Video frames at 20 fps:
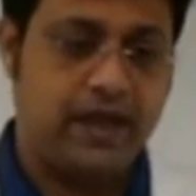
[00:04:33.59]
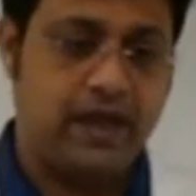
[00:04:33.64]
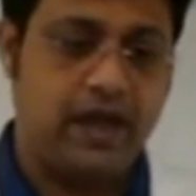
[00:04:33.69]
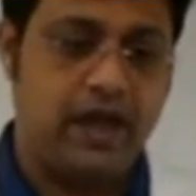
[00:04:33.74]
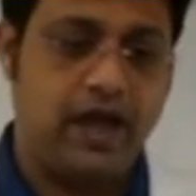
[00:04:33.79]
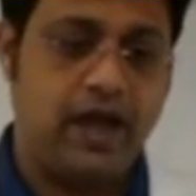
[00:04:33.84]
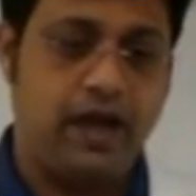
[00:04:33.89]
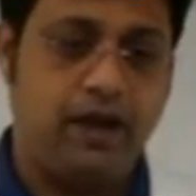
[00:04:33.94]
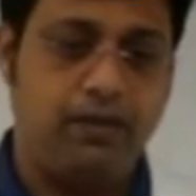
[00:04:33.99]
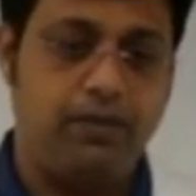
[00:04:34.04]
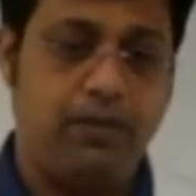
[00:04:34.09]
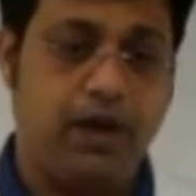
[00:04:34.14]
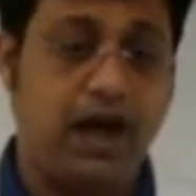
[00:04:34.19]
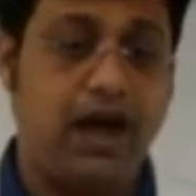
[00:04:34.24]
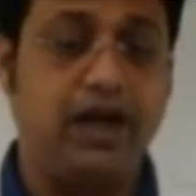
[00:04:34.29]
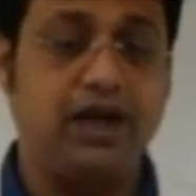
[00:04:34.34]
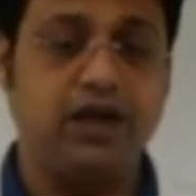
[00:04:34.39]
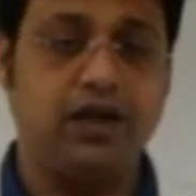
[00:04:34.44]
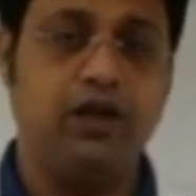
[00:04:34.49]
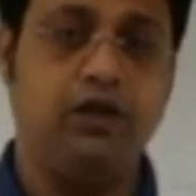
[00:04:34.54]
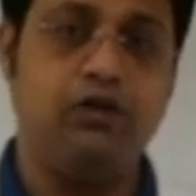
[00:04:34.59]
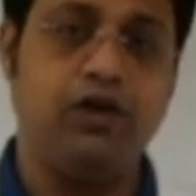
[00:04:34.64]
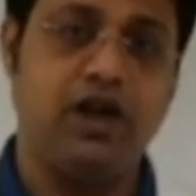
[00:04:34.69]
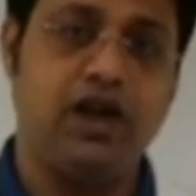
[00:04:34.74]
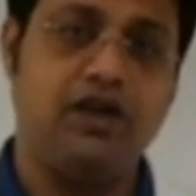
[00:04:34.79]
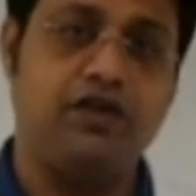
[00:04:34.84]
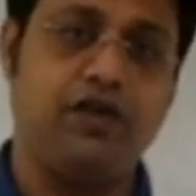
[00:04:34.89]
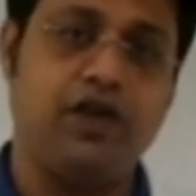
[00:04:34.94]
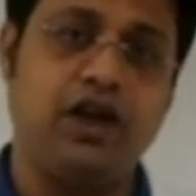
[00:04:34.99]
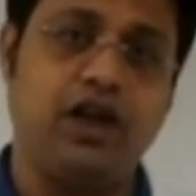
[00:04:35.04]
ITIL will
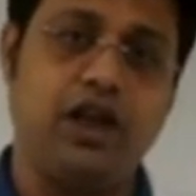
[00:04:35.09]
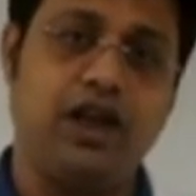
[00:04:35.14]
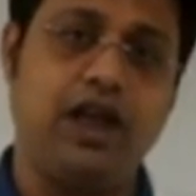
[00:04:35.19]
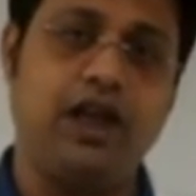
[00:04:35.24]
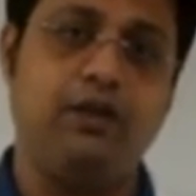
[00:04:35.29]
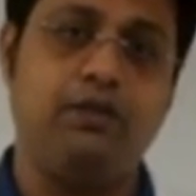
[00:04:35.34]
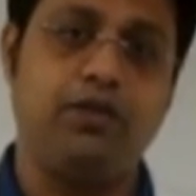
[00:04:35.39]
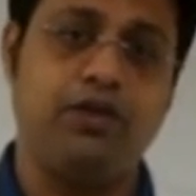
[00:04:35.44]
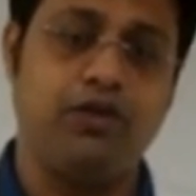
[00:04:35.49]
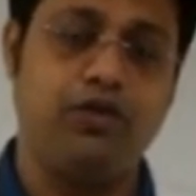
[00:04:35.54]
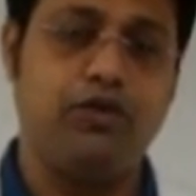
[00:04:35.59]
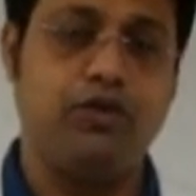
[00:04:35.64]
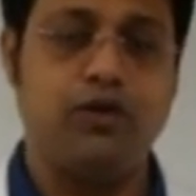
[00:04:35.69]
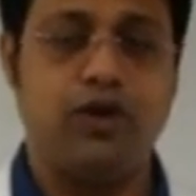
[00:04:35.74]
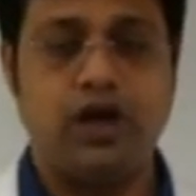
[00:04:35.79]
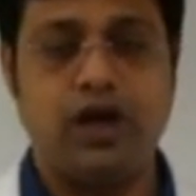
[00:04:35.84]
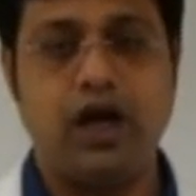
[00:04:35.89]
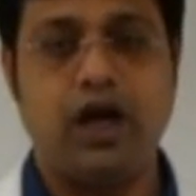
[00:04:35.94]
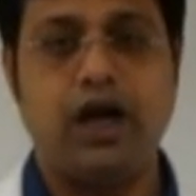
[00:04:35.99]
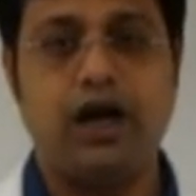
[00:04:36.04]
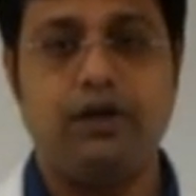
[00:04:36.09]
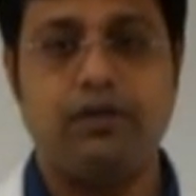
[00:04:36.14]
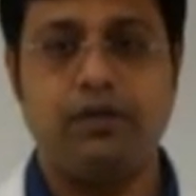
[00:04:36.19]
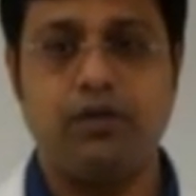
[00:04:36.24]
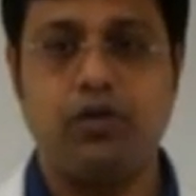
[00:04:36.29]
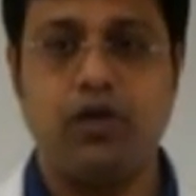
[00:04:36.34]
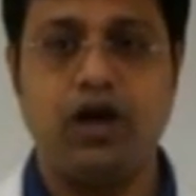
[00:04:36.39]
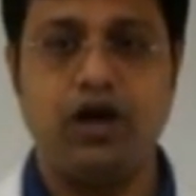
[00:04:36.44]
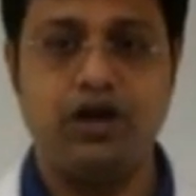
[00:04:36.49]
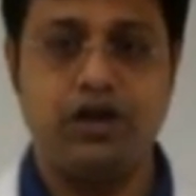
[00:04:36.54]
definitely help you
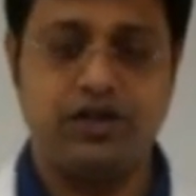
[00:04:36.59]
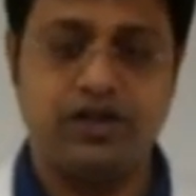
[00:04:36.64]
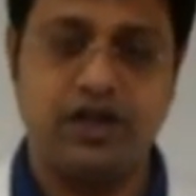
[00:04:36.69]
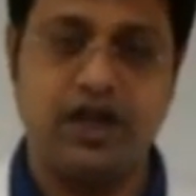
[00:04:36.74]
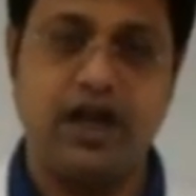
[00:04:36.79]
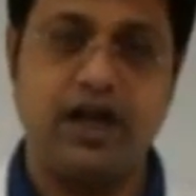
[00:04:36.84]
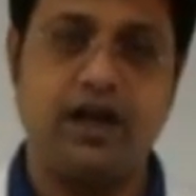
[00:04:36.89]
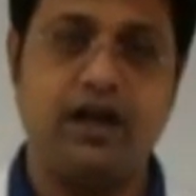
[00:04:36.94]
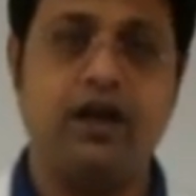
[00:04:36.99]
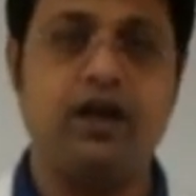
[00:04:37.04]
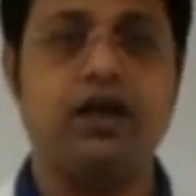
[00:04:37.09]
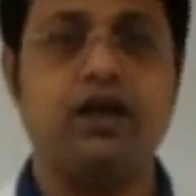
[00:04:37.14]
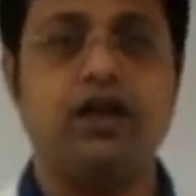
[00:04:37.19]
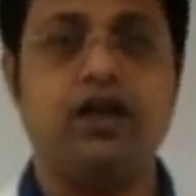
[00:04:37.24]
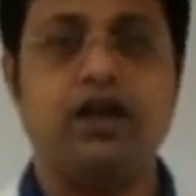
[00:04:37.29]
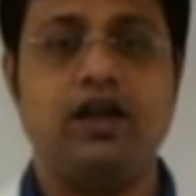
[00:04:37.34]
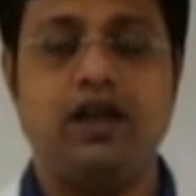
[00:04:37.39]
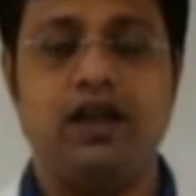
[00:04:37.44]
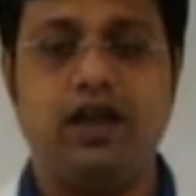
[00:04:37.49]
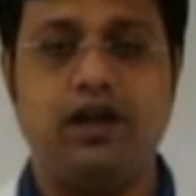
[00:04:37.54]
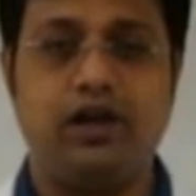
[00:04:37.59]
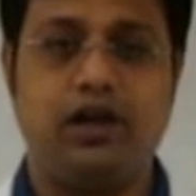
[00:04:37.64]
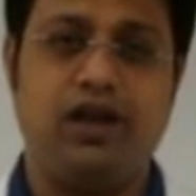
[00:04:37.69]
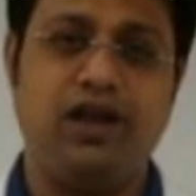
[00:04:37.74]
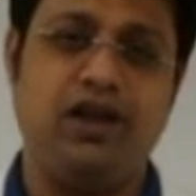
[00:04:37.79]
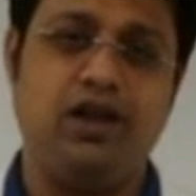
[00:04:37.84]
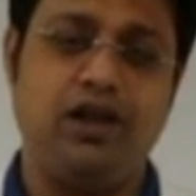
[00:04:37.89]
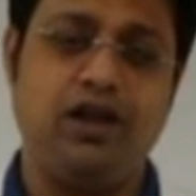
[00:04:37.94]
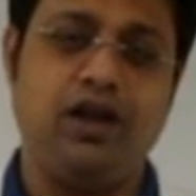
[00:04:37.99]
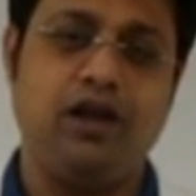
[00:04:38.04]
to understand it
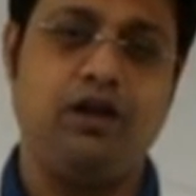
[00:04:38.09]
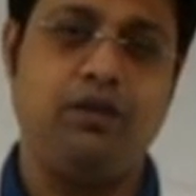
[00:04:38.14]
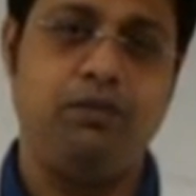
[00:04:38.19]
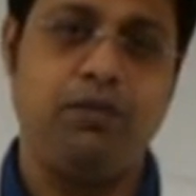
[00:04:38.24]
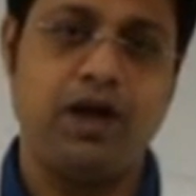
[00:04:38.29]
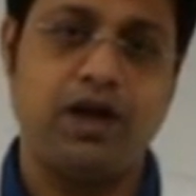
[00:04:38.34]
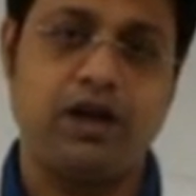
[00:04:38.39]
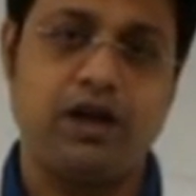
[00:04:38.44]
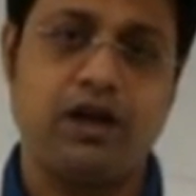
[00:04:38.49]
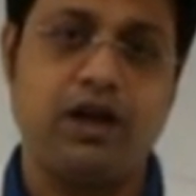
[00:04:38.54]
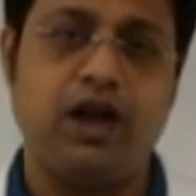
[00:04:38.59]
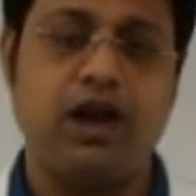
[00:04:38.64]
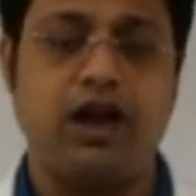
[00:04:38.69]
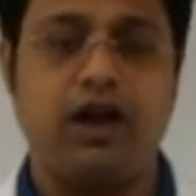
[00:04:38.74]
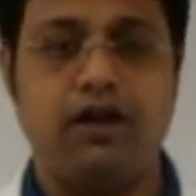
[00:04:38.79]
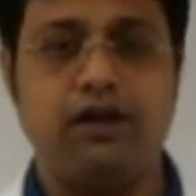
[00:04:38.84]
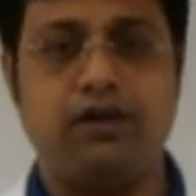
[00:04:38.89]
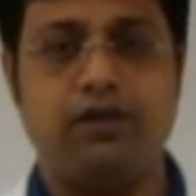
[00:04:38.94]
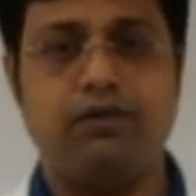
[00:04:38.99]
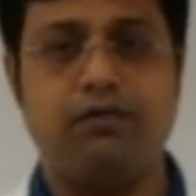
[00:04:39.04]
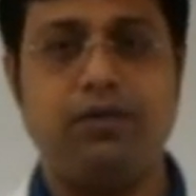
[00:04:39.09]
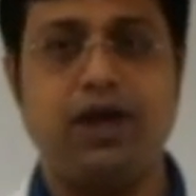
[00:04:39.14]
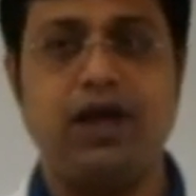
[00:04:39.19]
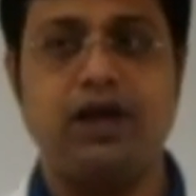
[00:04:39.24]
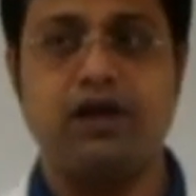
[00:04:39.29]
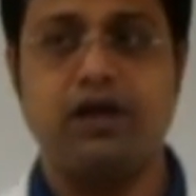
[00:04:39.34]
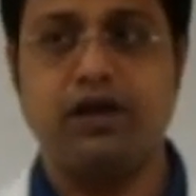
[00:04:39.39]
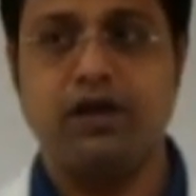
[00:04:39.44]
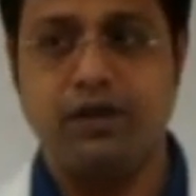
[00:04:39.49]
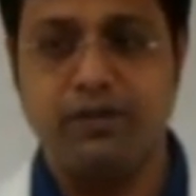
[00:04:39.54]
in a little better manner.